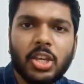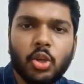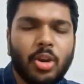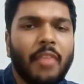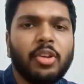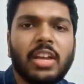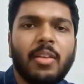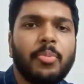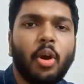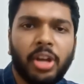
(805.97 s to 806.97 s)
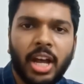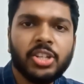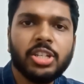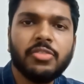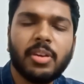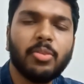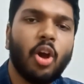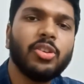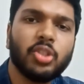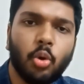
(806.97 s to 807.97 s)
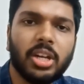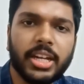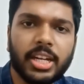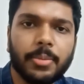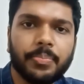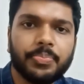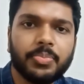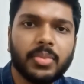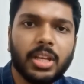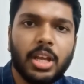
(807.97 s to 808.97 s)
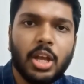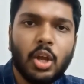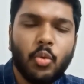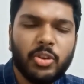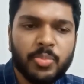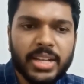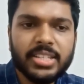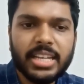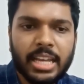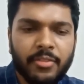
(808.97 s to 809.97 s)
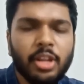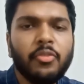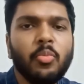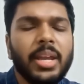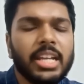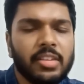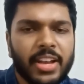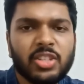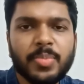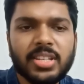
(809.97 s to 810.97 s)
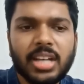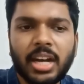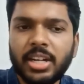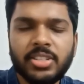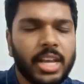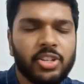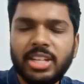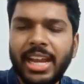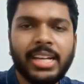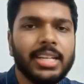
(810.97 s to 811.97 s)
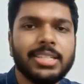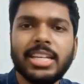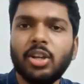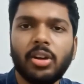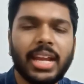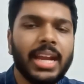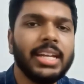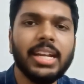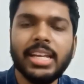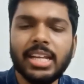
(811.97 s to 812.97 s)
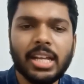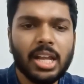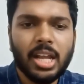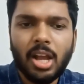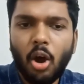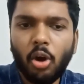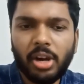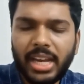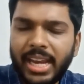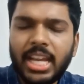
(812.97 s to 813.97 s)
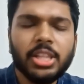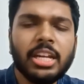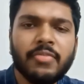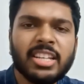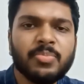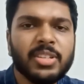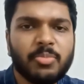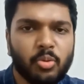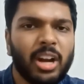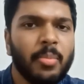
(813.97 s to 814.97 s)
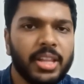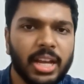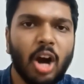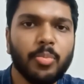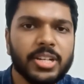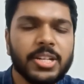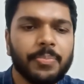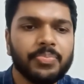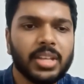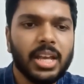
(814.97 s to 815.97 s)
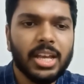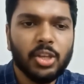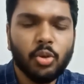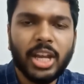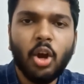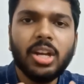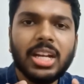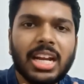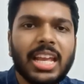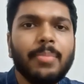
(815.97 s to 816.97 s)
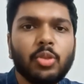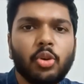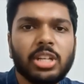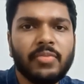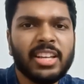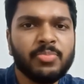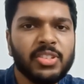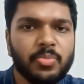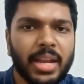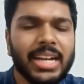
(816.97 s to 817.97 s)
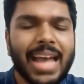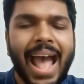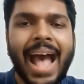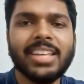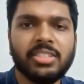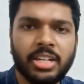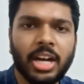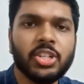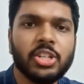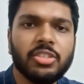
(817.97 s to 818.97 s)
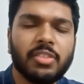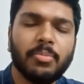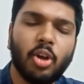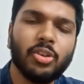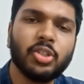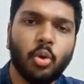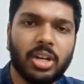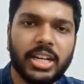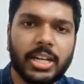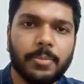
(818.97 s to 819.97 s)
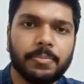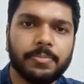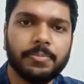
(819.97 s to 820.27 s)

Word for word: you'll have to give up your deductions from gross total income, which means even if you make investments under Section 80C or 80D or in any other investments provided by the government, you cannot claim those investments made as deductions from gross total income.